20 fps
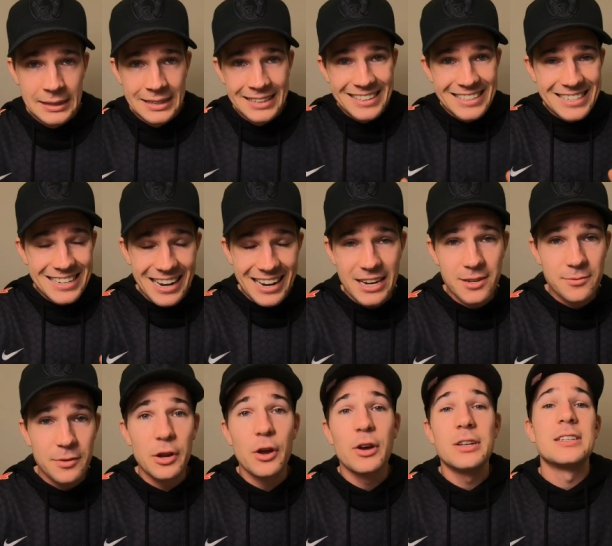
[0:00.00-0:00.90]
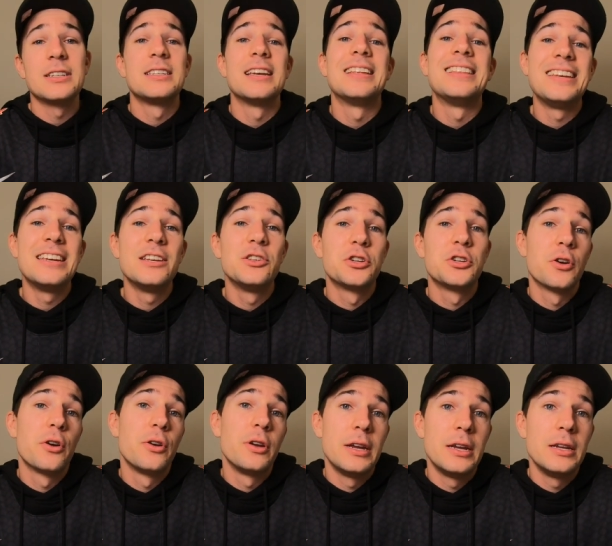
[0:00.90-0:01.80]
Today's video, as I said in the
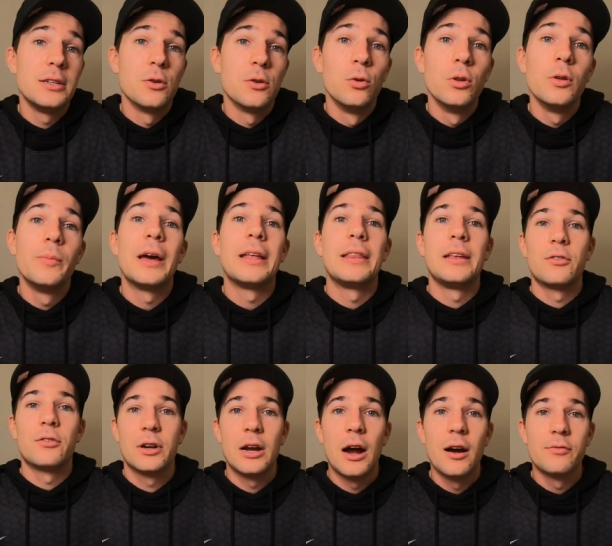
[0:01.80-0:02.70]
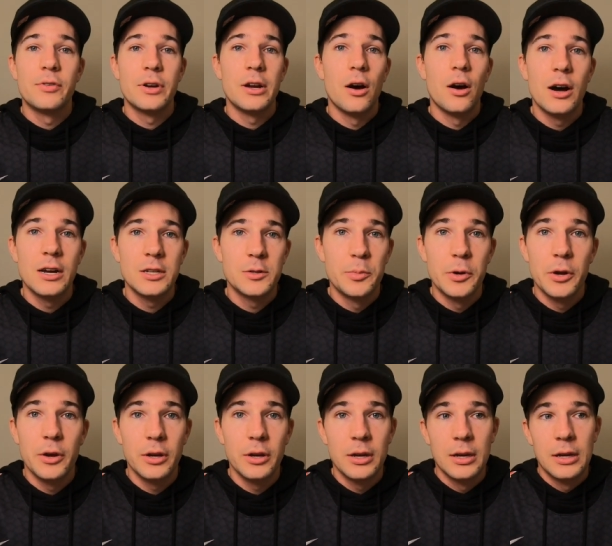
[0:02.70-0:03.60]
intro, is all about the recovery
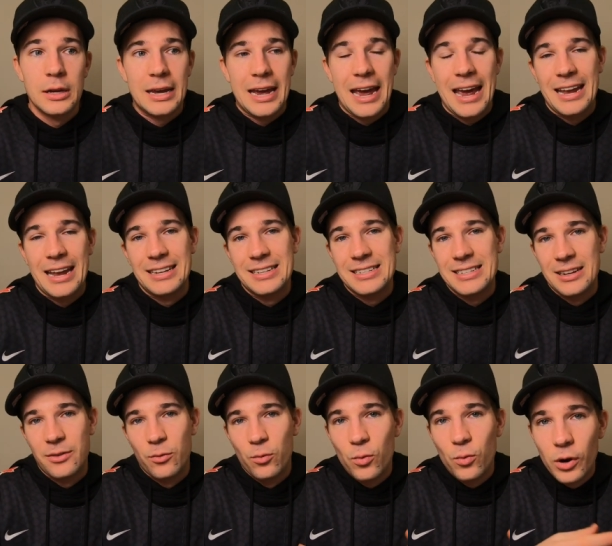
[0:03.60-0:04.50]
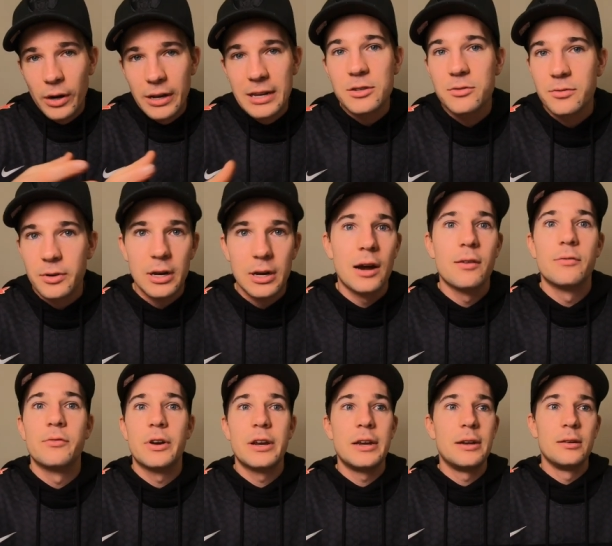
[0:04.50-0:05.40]
iceberg and what is
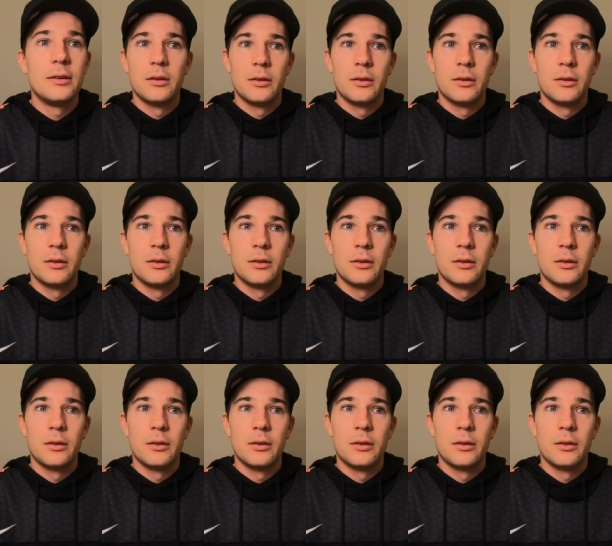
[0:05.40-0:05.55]
recovery,